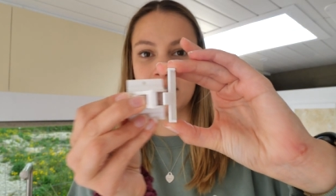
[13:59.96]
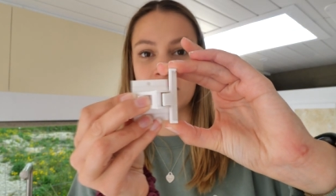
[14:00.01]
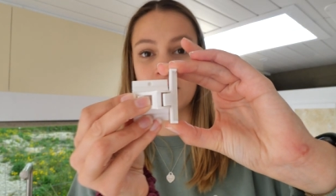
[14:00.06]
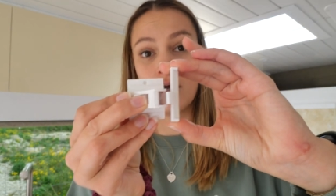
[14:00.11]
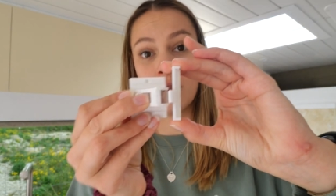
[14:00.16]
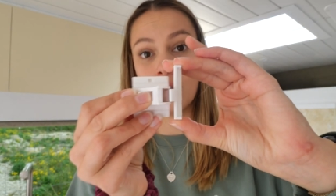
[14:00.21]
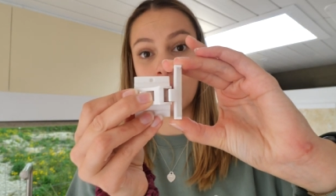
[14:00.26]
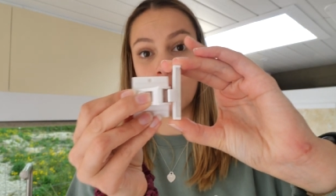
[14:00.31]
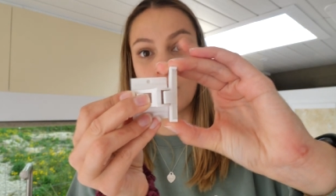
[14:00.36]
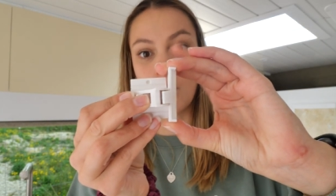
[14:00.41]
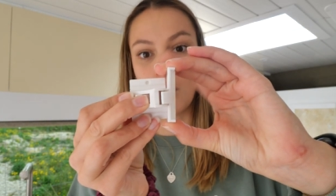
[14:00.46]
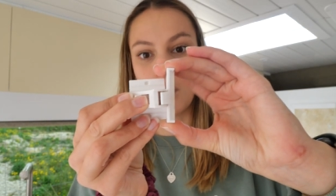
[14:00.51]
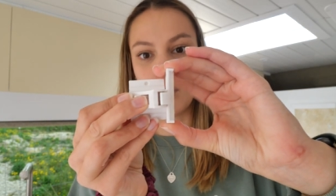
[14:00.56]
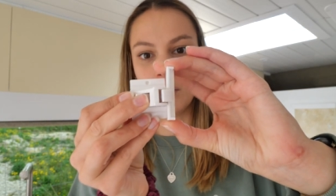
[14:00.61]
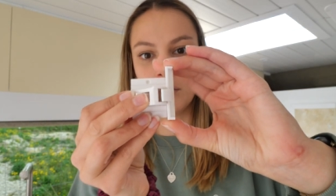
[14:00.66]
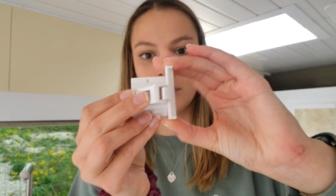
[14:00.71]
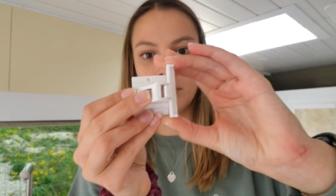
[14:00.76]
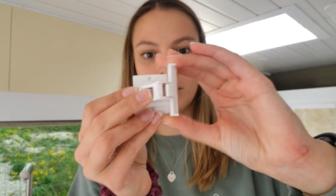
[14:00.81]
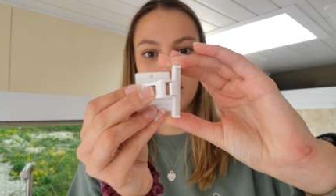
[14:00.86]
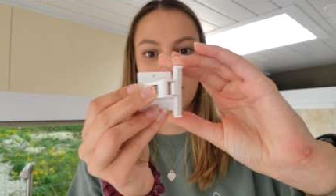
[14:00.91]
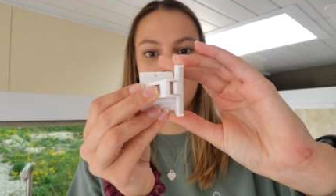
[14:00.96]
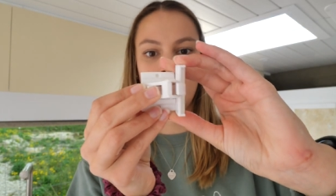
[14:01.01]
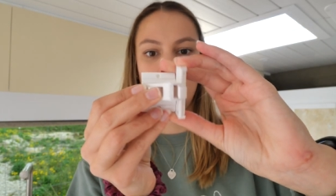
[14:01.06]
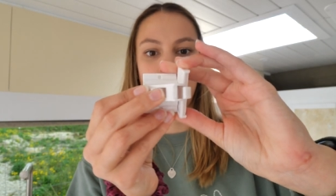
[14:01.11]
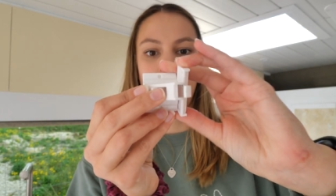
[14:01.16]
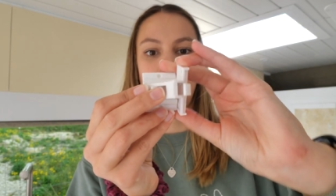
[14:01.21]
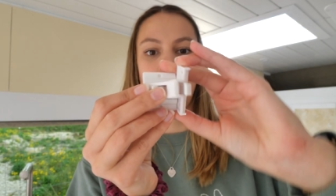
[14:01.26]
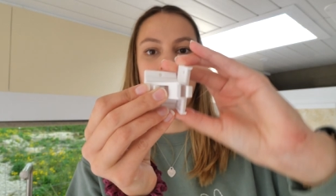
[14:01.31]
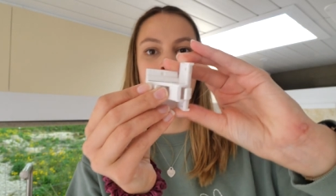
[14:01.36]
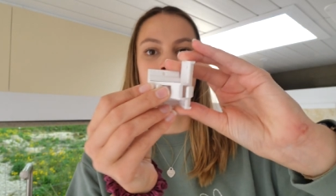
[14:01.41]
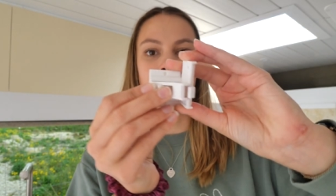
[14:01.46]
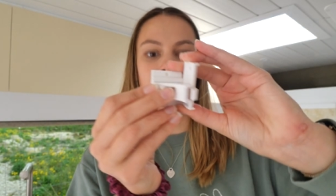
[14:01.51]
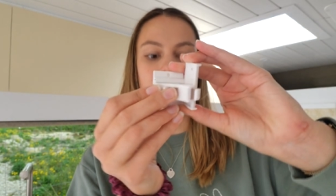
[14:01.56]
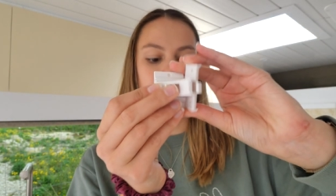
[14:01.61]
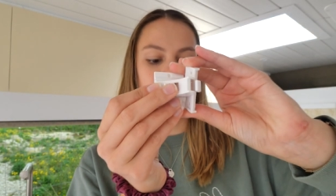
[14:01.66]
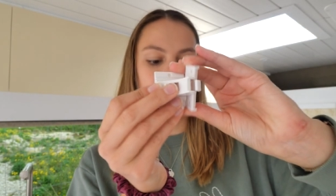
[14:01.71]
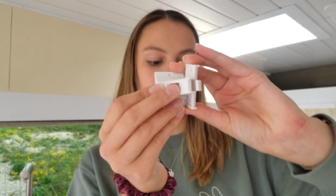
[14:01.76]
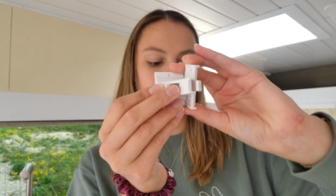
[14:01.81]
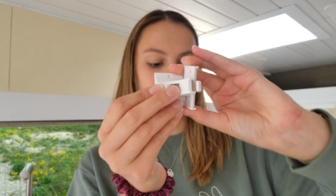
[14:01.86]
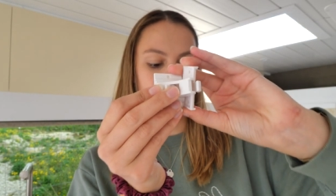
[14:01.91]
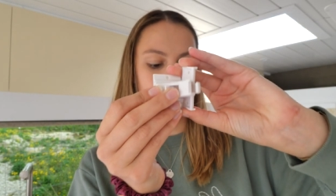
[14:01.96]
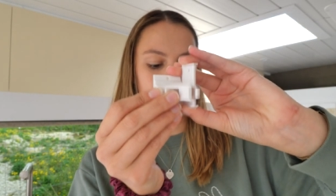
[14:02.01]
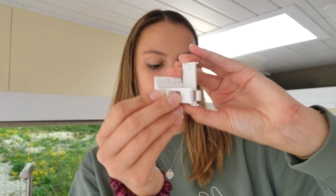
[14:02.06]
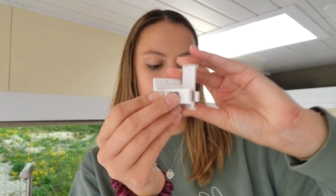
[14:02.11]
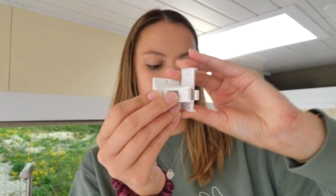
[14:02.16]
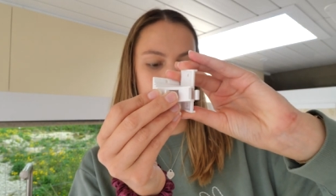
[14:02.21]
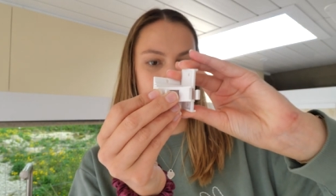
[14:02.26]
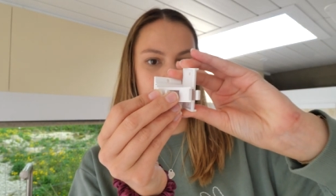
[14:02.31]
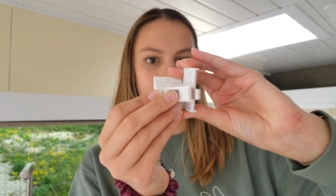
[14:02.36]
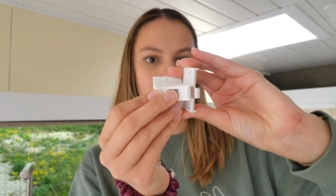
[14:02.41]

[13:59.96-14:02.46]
is on the wall. And then you take a